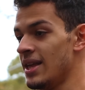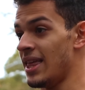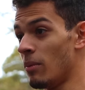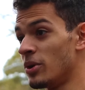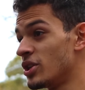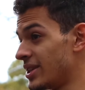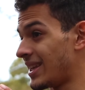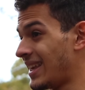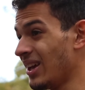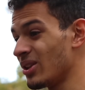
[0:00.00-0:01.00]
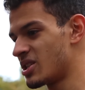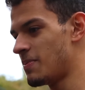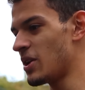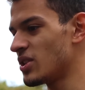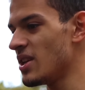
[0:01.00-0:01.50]
That one is the killer,
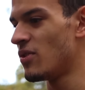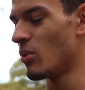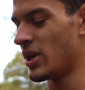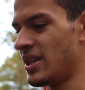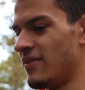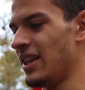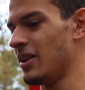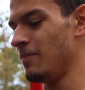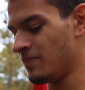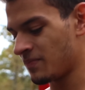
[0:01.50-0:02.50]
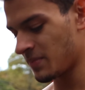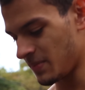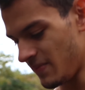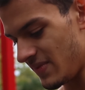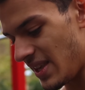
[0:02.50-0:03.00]
especially if you want to develop
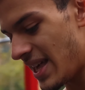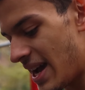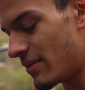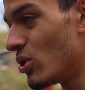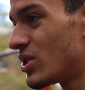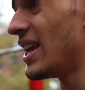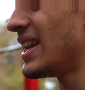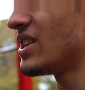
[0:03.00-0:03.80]
that rotating